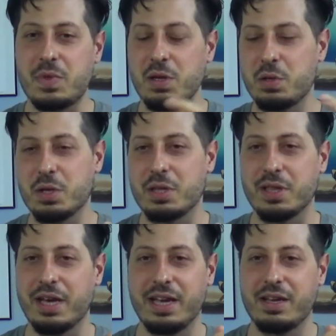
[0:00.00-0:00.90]
just
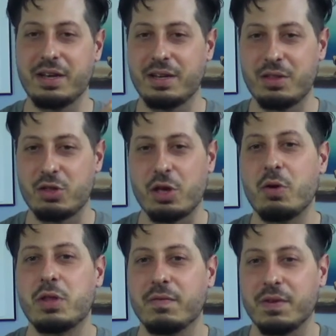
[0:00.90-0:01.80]
like so
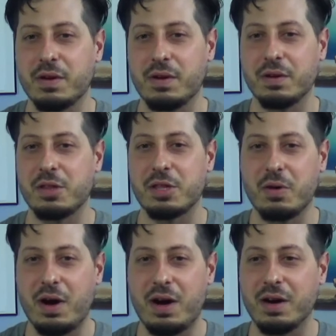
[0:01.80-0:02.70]
difficult, so
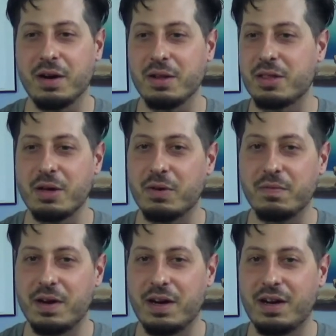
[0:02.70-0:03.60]
hard, so
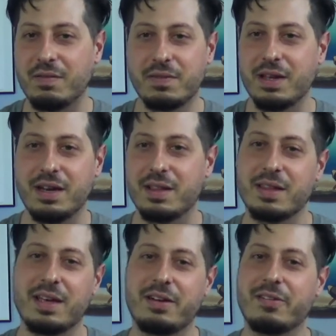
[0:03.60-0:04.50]
involved, and it's
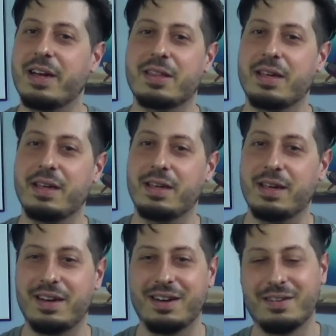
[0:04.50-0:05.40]
like crazy,
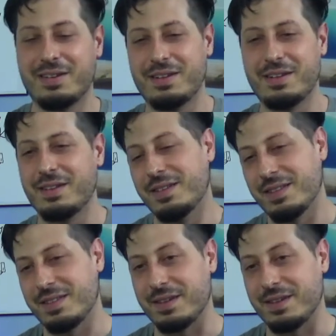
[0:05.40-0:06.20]
you know? So